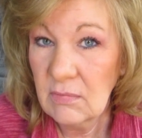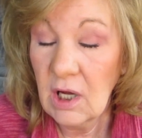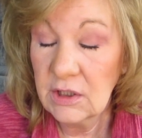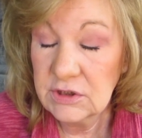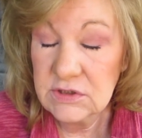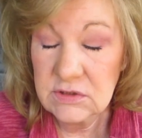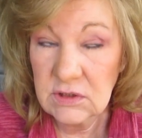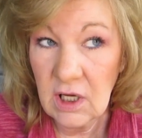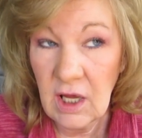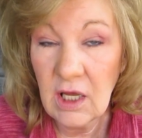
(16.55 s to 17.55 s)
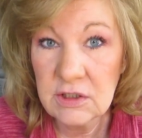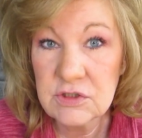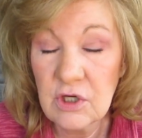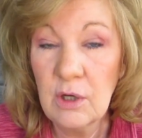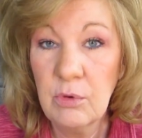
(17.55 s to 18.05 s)
I had to
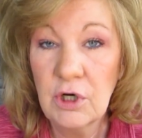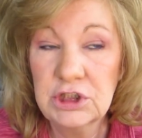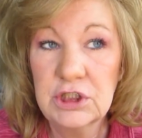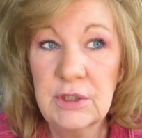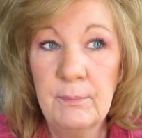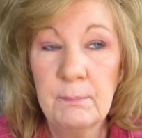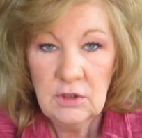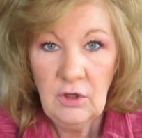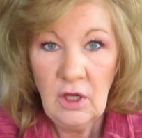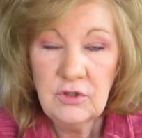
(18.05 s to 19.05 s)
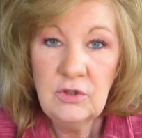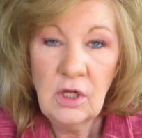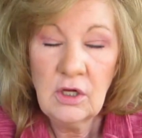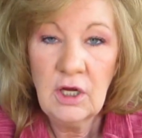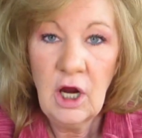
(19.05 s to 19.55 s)
stop watching him. Not too
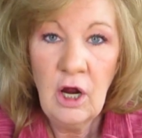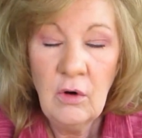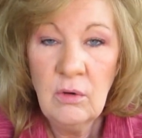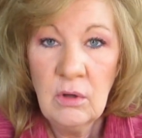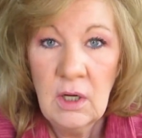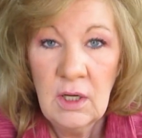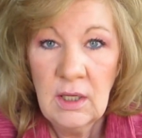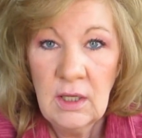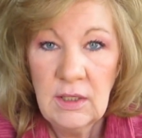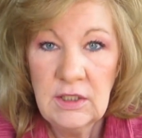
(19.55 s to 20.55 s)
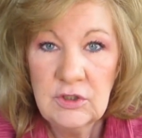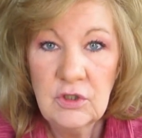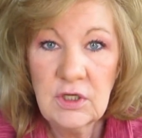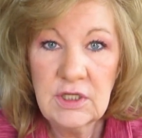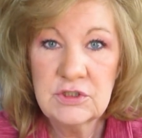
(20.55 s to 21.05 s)
long ago, he
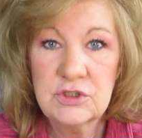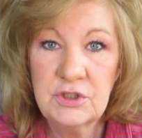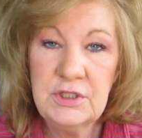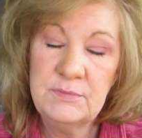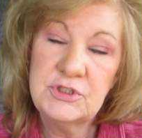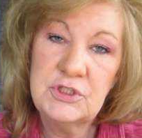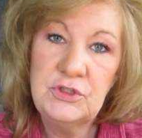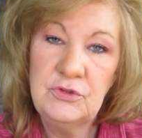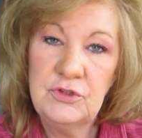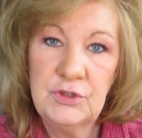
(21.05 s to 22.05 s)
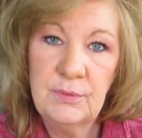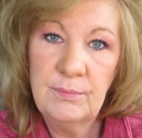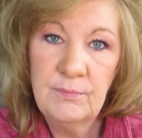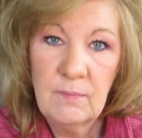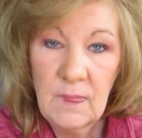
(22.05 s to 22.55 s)
took his dreams to YouTube.